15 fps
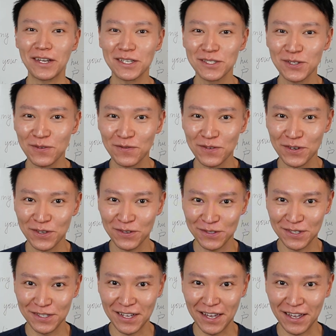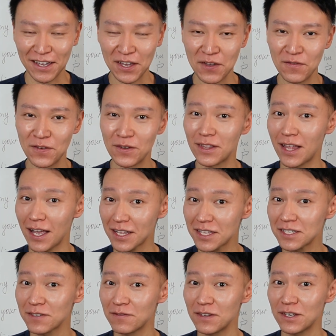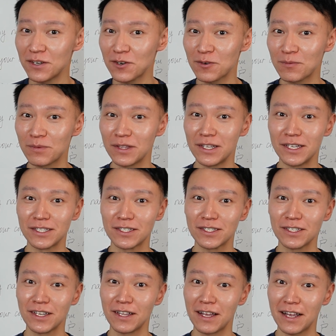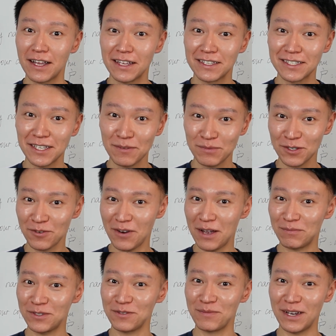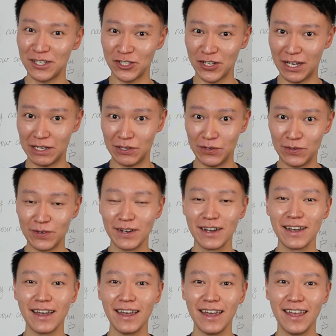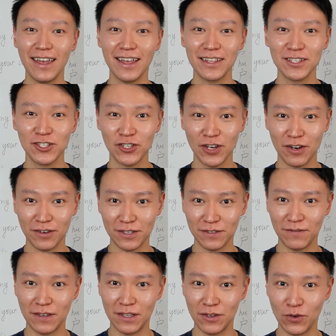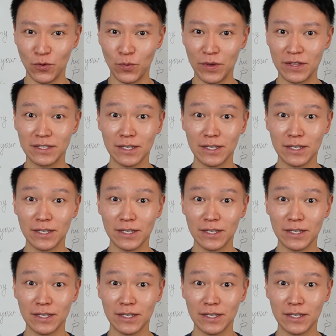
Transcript: that's all for you today. If you like this video, please subscribe to my channel and share this video with